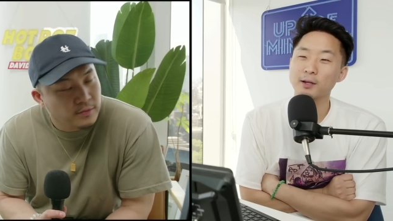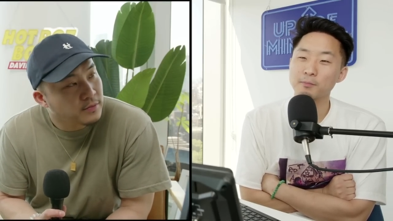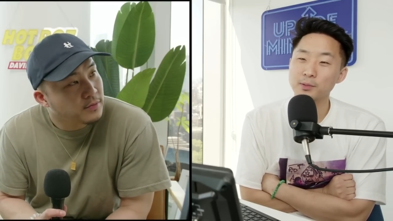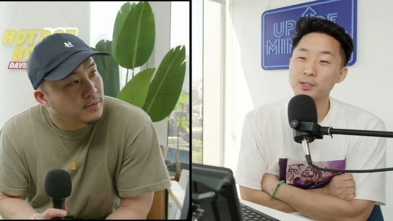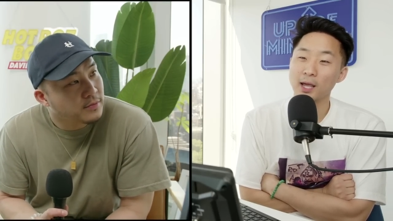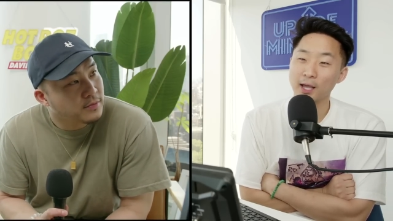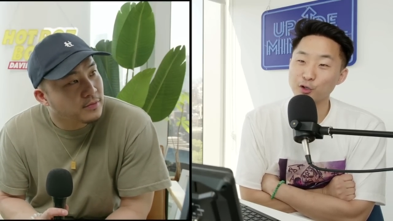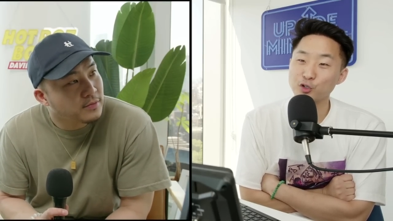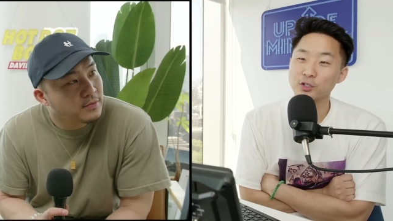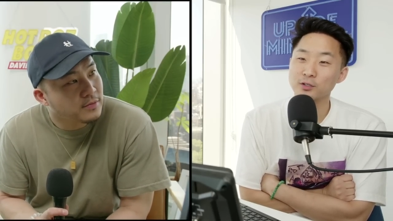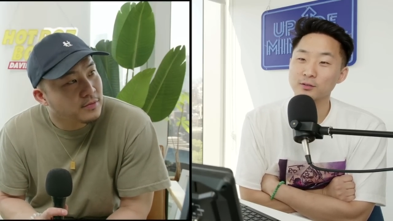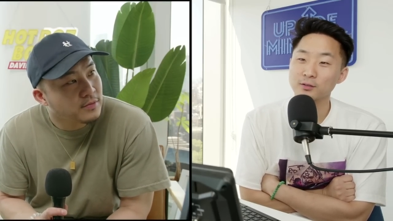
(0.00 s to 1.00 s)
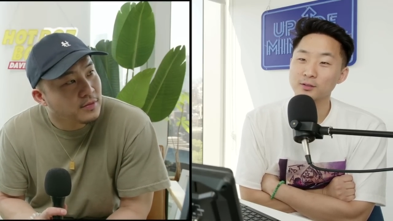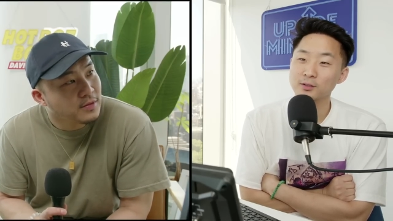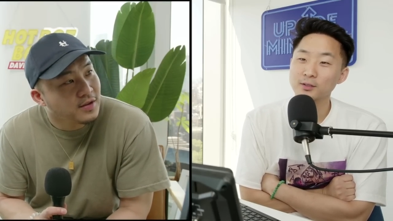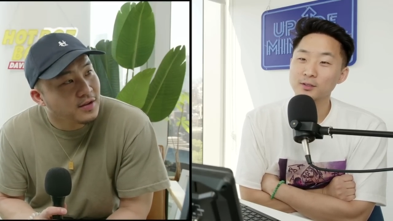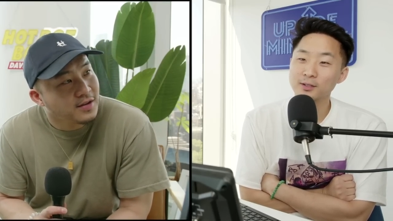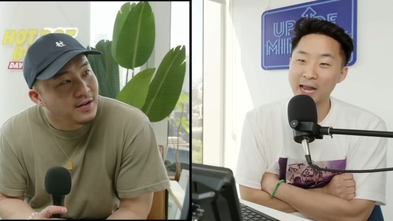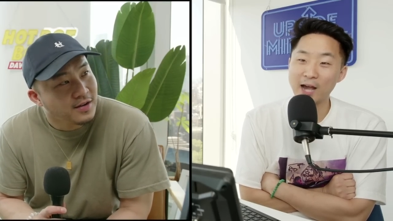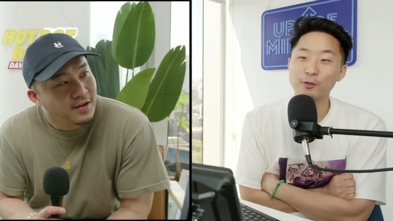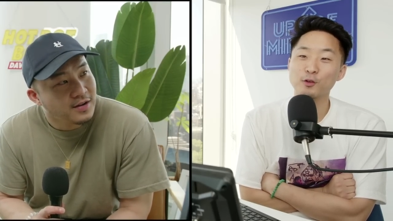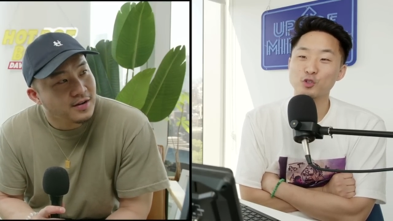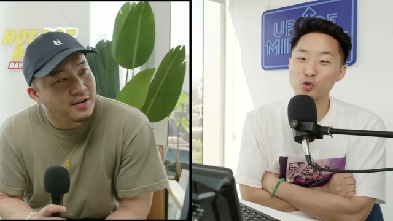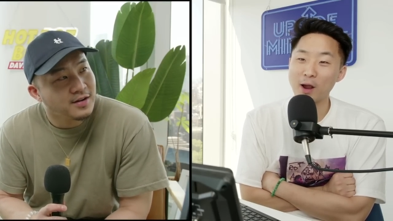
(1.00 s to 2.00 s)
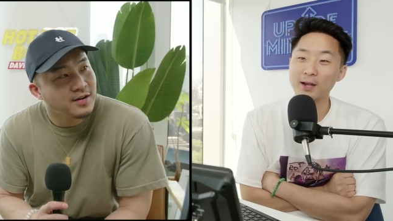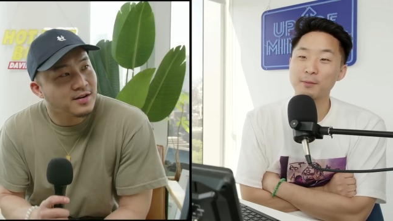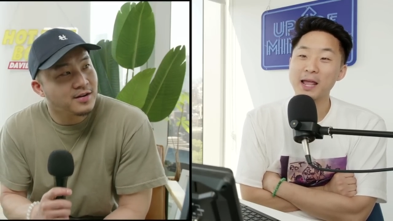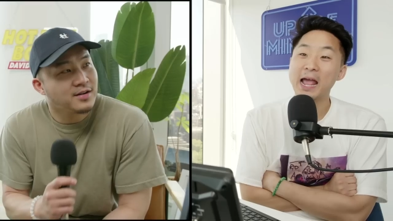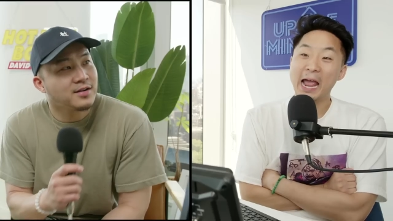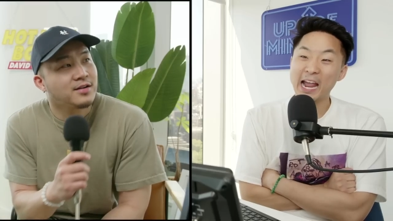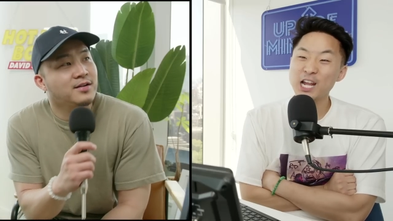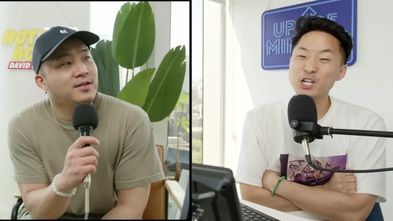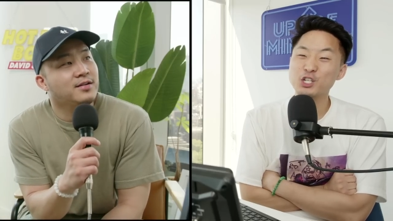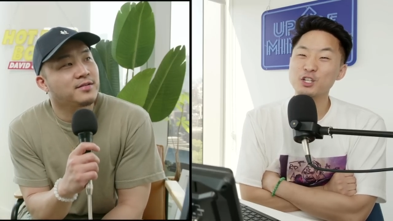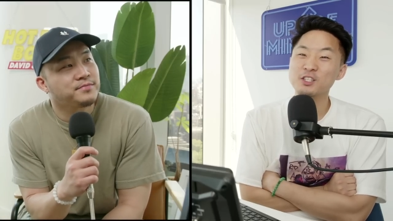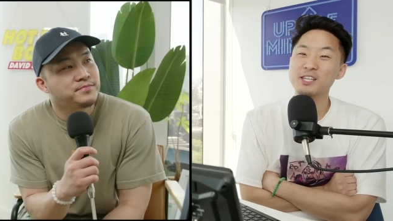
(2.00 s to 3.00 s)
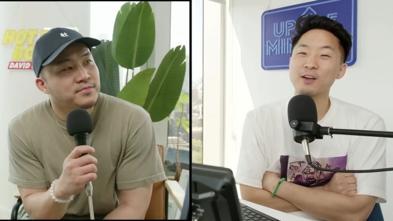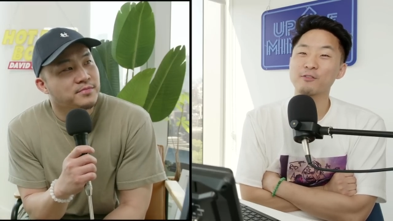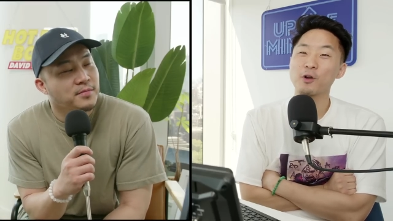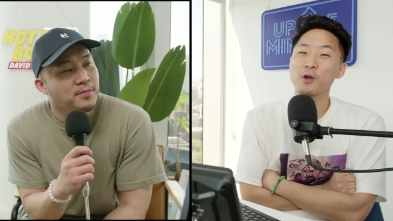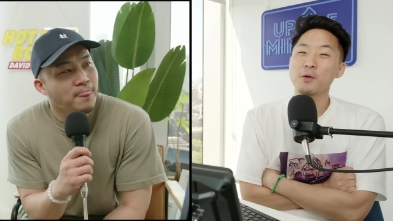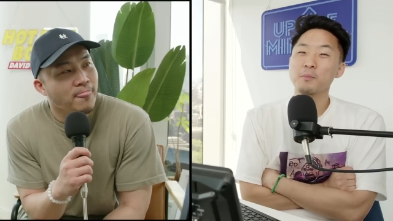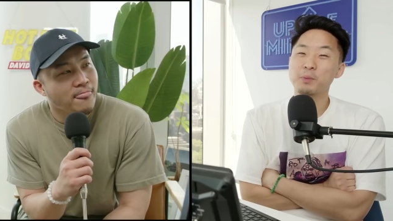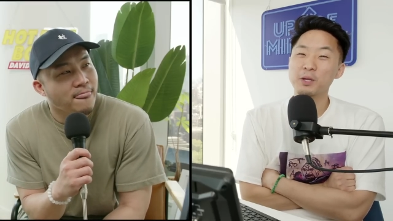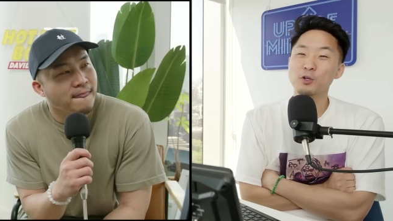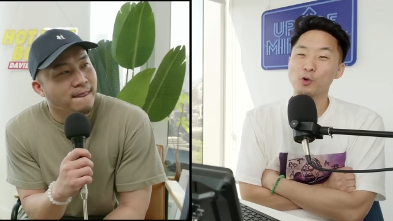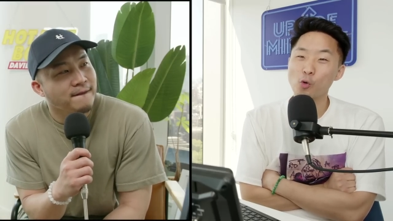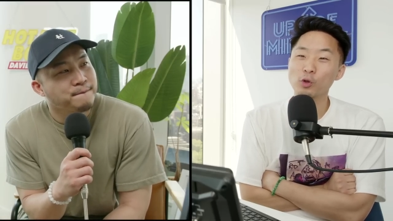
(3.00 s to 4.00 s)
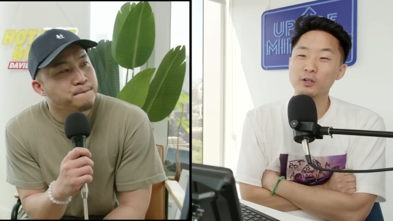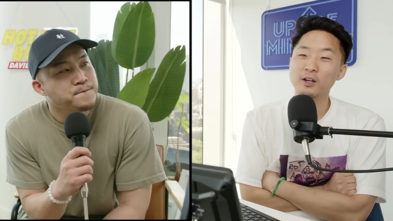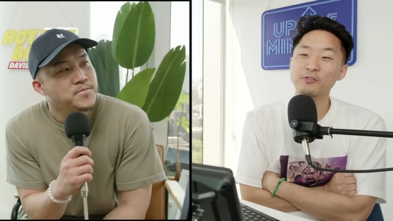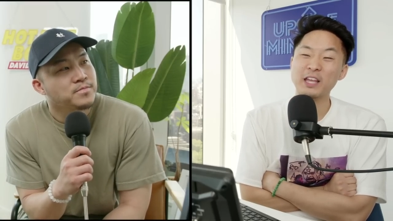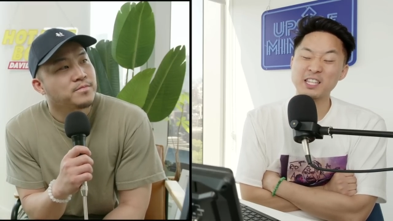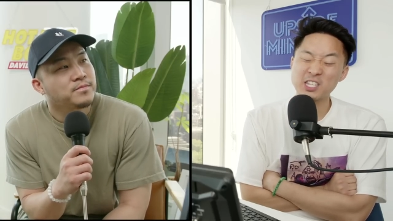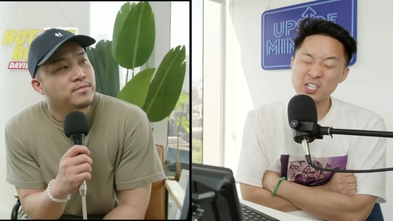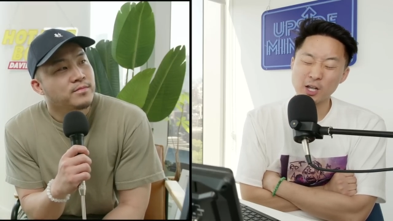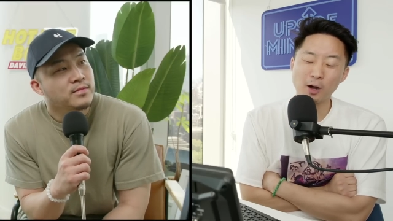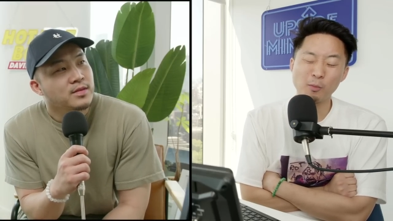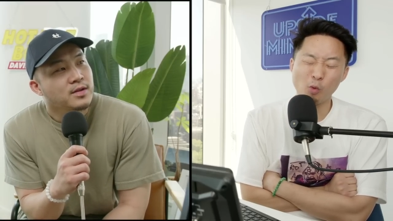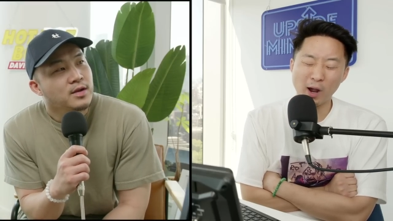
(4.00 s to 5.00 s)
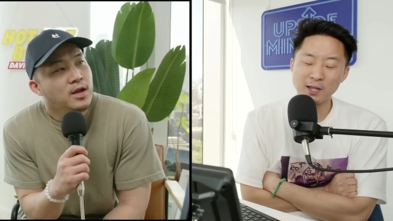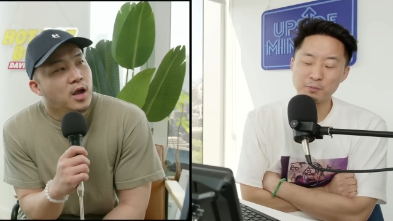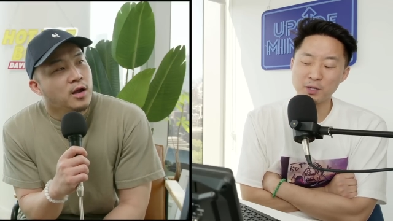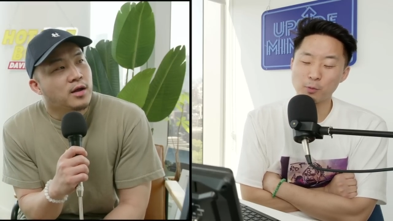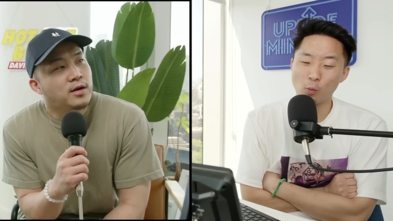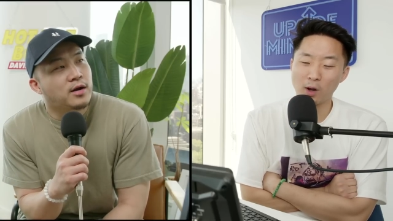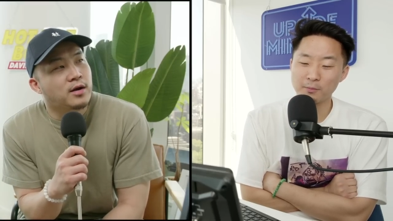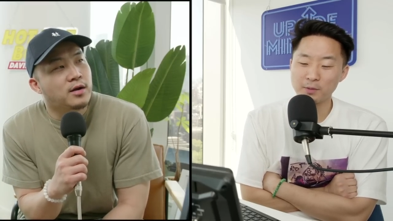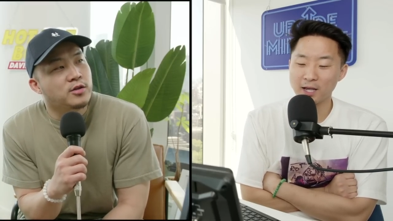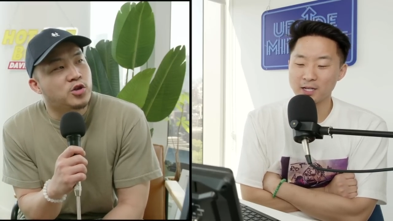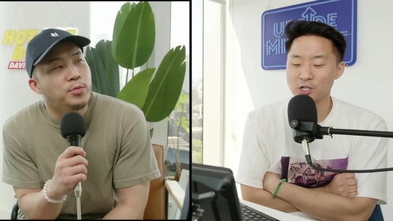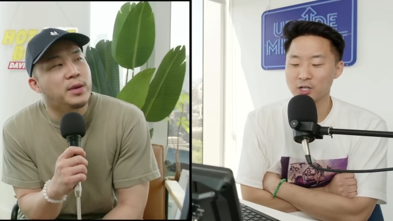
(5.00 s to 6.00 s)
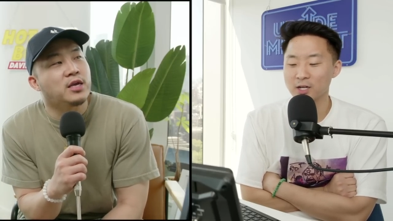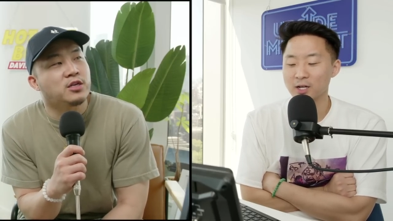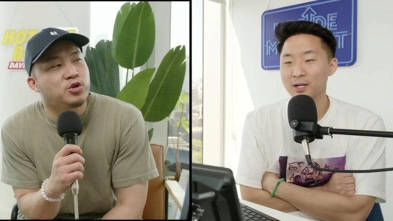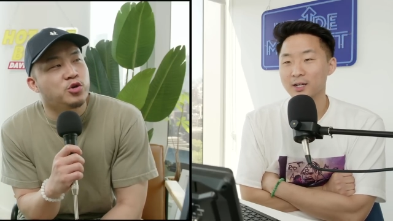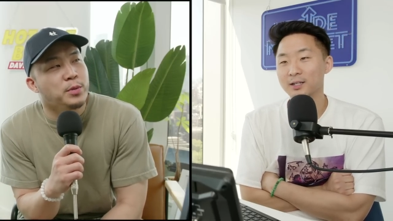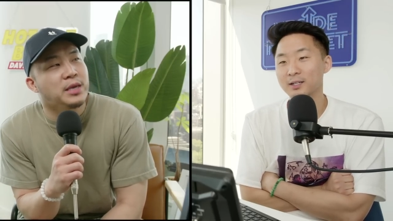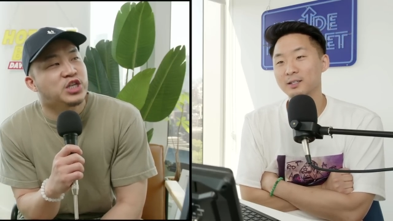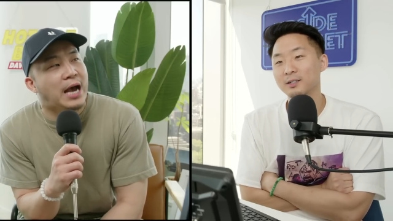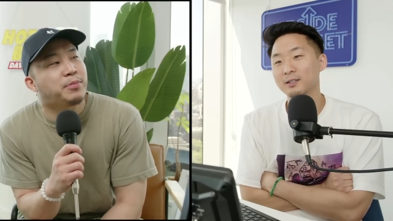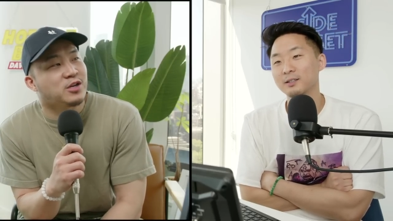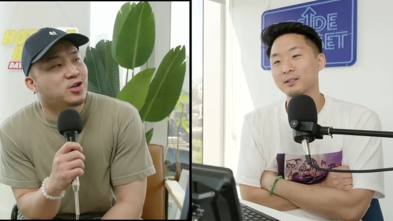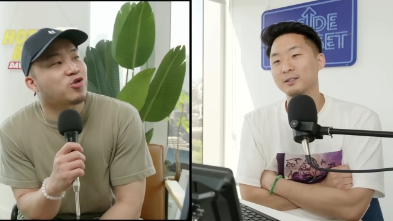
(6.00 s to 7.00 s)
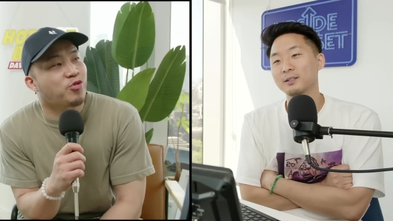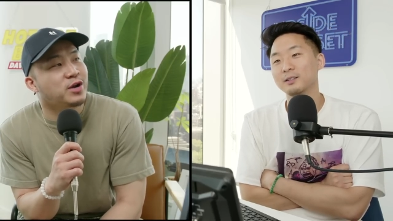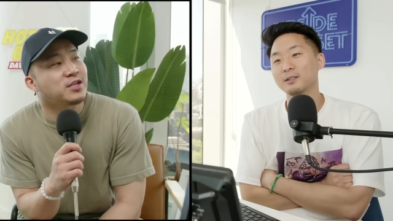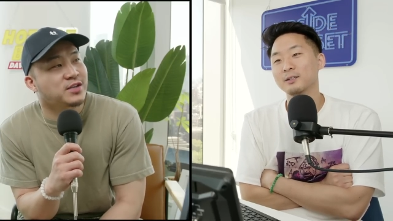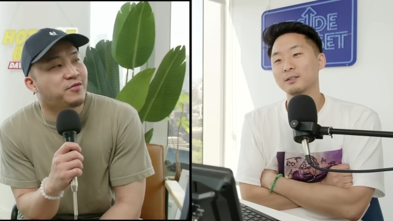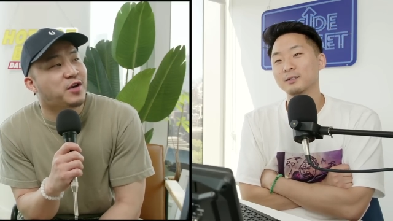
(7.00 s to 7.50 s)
Speaker 1: to be Asian? Now they're trying to be. Asians have been cool enough that some white people want to be Asian.
Speaker 2: You mean you mean Japanese and Koreans have